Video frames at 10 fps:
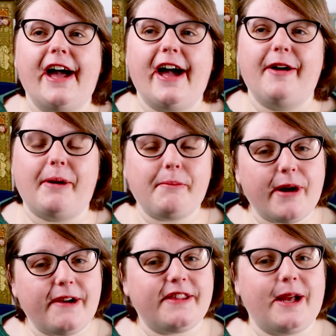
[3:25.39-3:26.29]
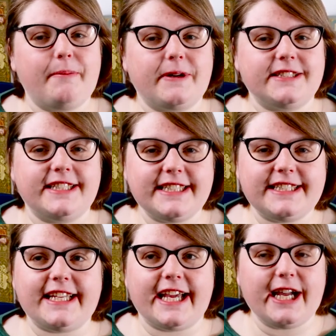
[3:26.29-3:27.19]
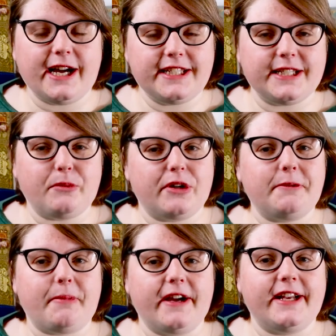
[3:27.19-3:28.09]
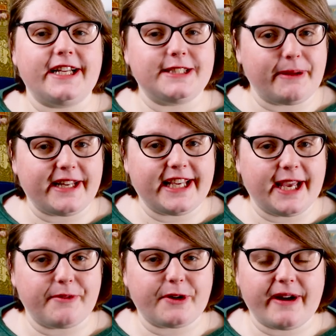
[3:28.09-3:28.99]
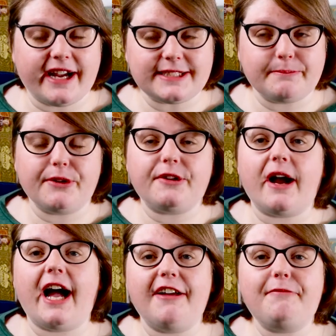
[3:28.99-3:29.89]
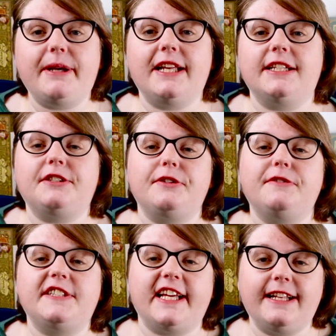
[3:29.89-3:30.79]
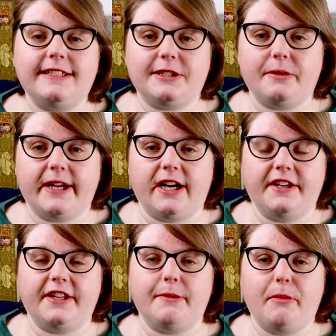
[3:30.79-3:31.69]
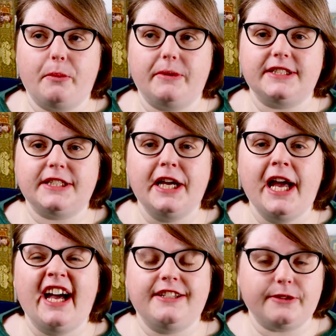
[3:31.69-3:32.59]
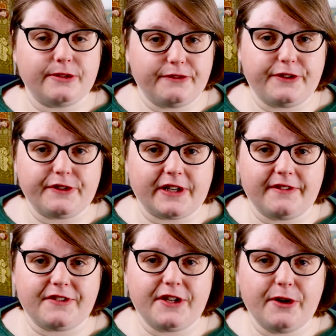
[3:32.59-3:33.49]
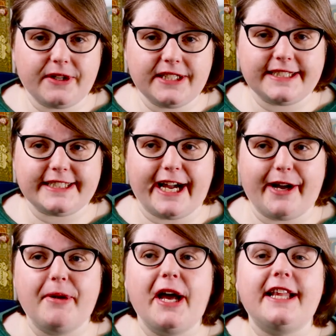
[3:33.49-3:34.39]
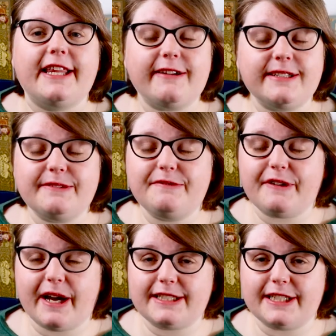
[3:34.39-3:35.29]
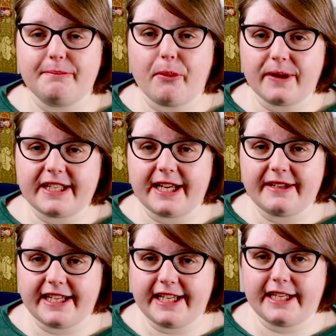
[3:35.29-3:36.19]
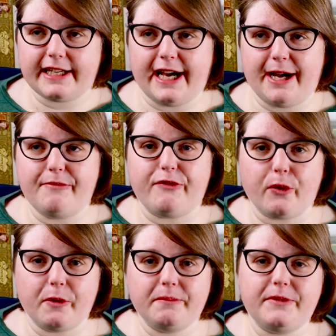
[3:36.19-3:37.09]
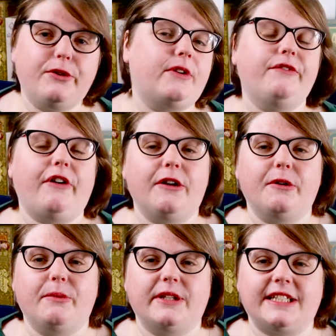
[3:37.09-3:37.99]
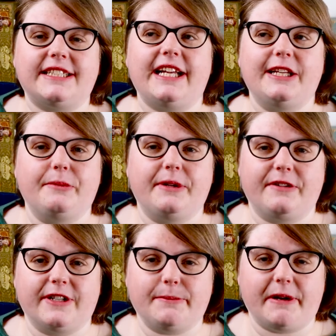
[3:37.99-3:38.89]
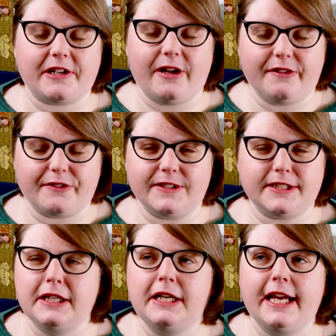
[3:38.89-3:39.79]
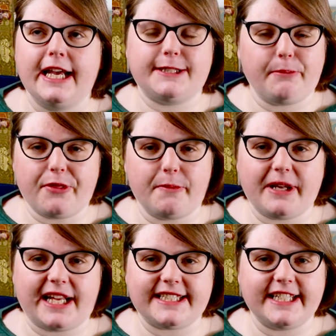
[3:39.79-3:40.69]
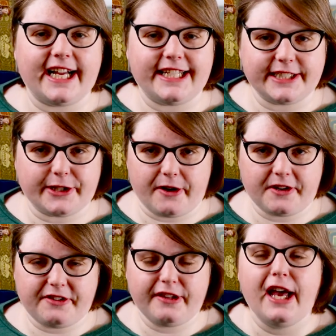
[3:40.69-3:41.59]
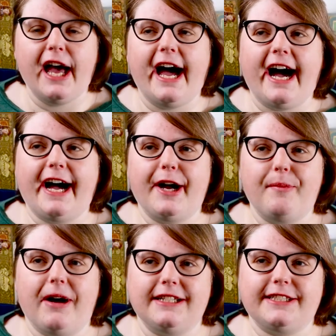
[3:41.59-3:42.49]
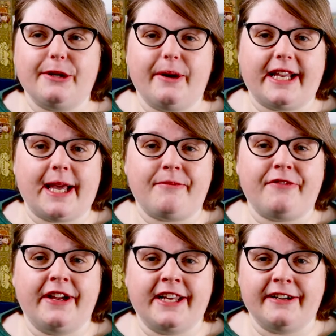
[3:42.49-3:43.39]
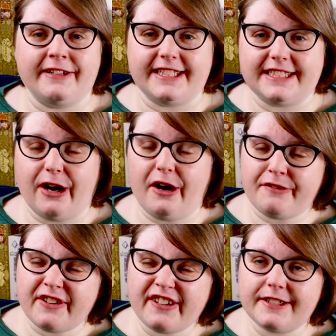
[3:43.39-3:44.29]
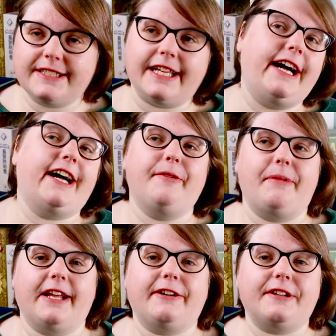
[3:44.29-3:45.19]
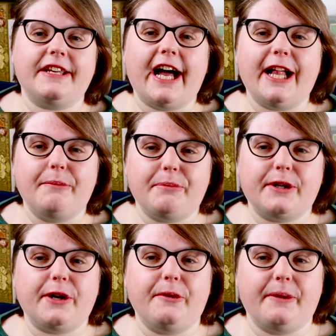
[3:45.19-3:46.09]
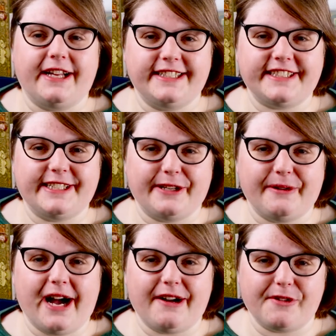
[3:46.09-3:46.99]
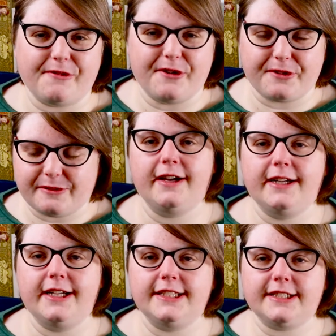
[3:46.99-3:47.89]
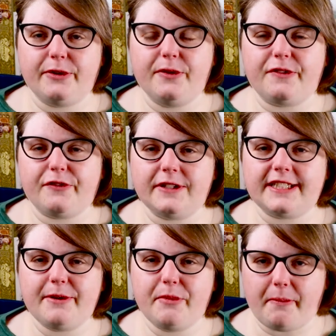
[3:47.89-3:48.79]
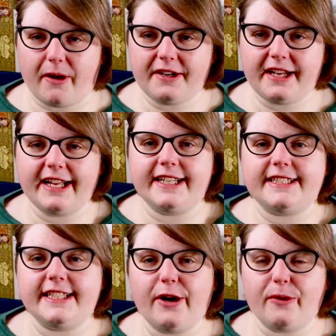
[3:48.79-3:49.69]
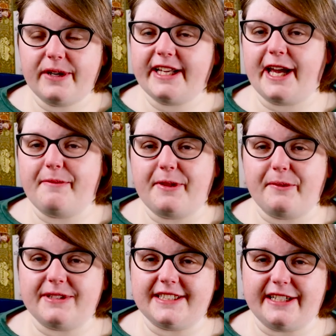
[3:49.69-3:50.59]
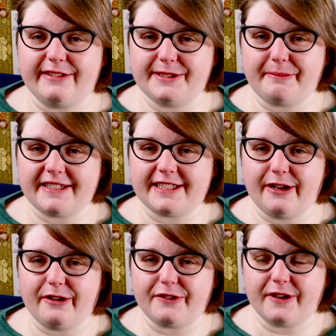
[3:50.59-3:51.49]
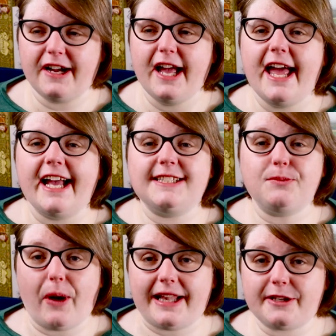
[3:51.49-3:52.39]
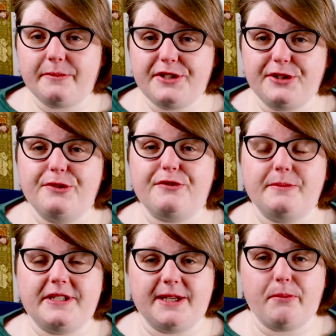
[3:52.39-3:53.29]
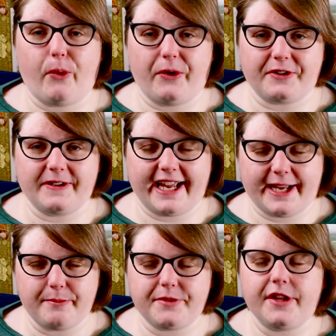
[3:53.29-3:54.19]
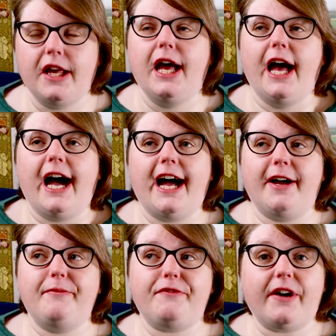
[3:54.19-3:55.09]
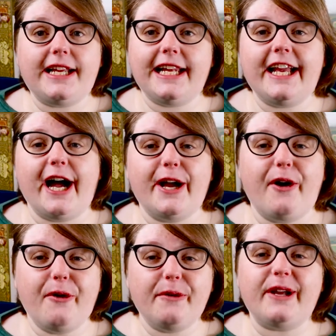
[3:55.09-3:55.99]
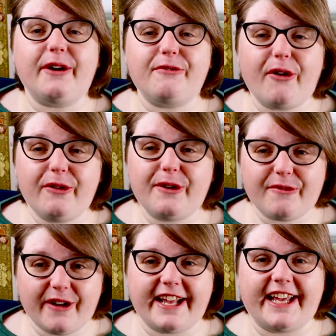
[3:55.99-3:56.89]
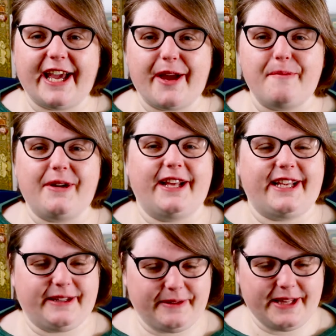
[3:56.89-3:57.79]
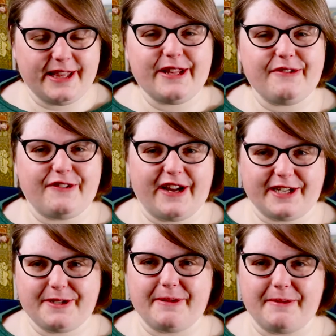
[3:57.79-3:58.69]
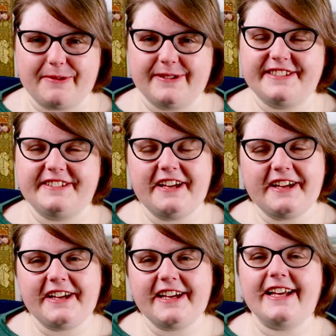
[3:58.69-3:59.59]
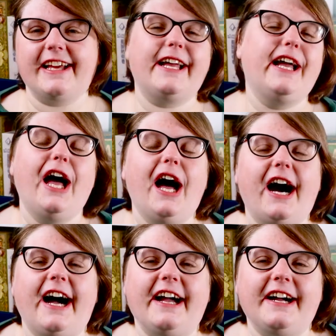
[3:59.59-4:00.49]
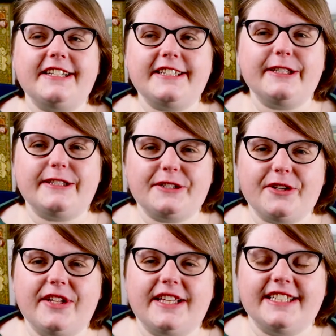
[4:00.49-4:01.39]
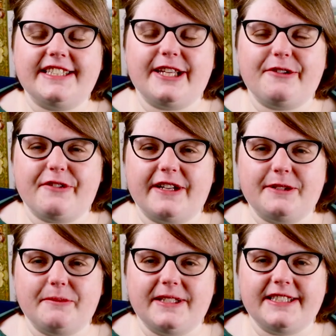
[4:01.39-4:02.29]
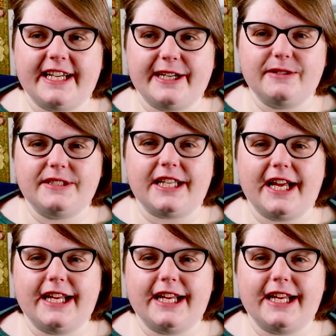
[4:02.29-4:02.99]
Um, I'm proud of that because I did say I didn't want to buy as many games, correct? But there have been a ton of sales going on at the moment. Don't know if you guys noticed. Um, there is in fact a Board Game Geek um, forum you can follow which will tell you when there are special offers. It's both a blessing and a curse. Um, and so I kept finding all these offers um, and I couldn't help but go and, you know, have a route. So the first game we bought, and it's the only game that wasn't on special offer, is Welcome To from Deep Water Games. Um, finally, I own a roll and write game, like in the flesh, peoples. Yay! I actually got to try this at a friend of mine's house,